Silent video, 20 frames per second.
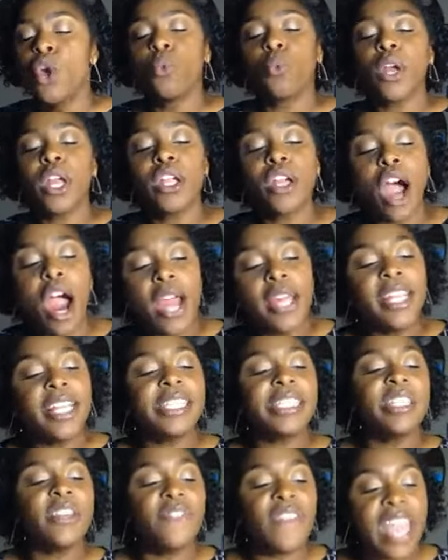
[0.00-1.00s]

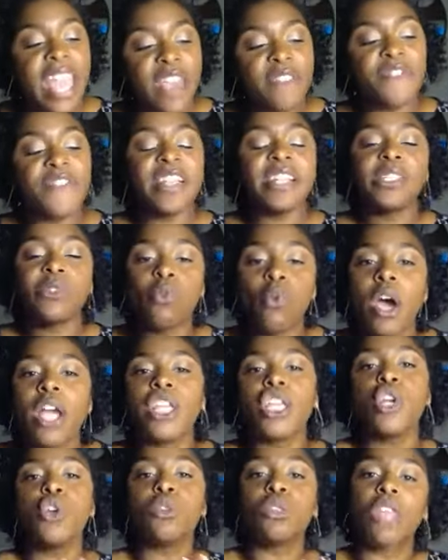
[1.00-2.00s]
regardless of if it's
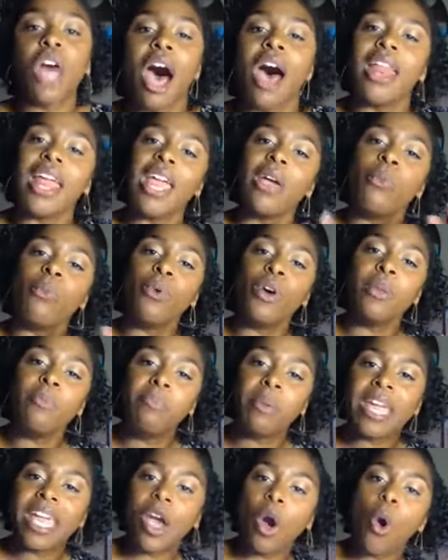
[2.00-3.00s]
what you thought it
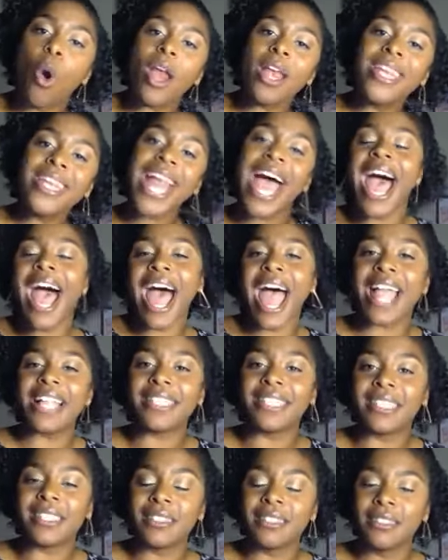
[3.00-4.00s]
would be or
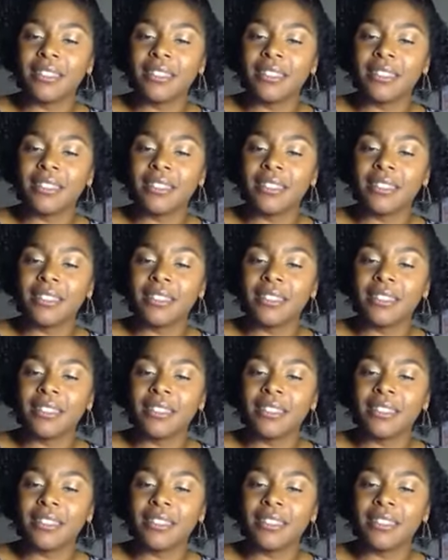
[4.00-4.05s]
not.